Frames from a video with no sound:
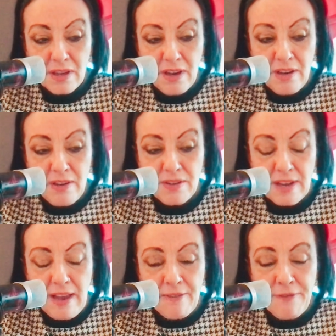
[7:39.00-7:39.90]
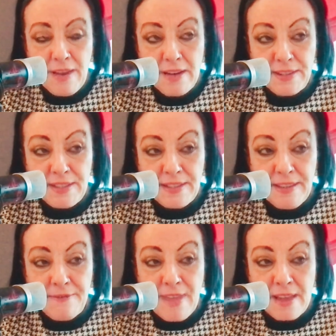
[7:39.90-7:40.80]
And I feel it's as
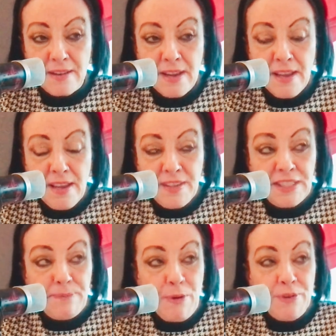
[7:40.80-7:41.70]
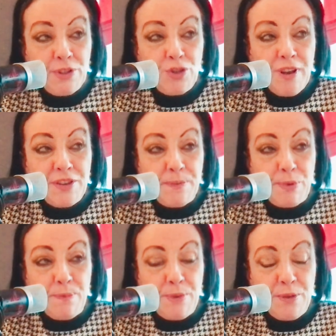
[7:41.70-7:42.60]
if that spirit's trying to
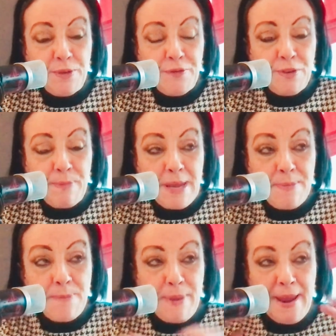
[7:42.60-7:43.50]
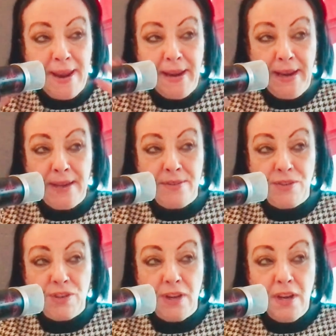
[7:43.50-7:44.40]
put beautiful baby pink
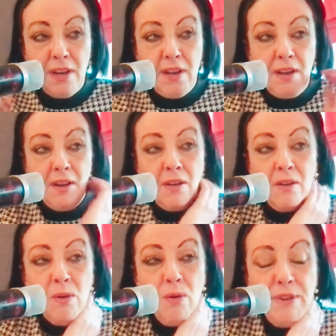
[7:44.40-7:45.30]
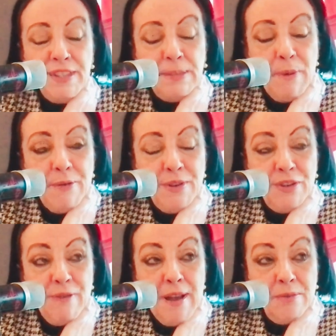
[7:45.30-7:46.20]
and Holy Spirit
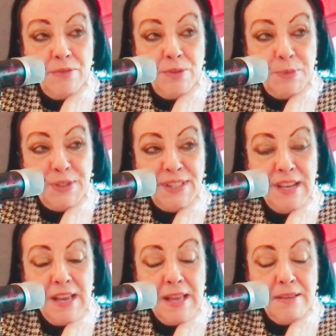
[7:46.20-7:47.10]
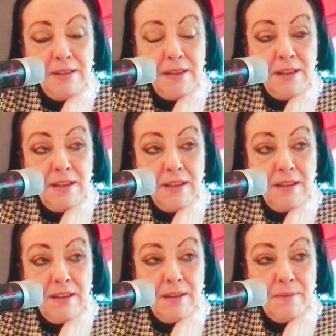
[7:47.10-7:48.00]
around Priscilla
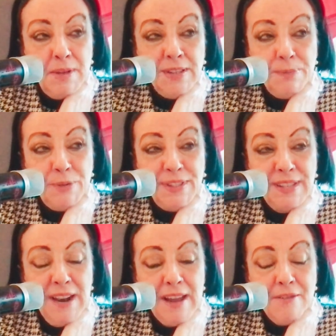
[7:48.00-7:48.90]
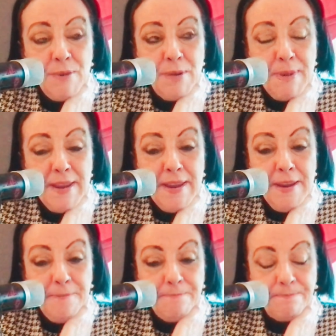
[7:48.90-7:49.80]
because Priscilla will
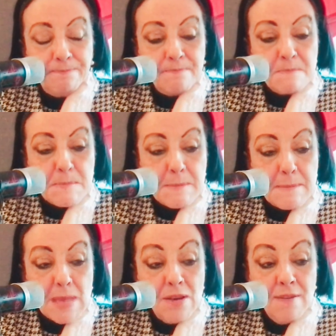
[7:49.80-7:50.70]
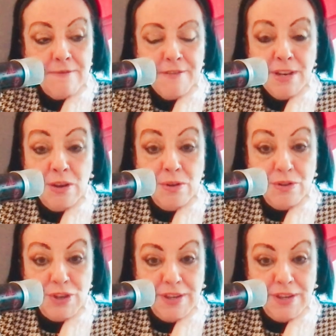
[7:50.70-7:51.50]
be not very good.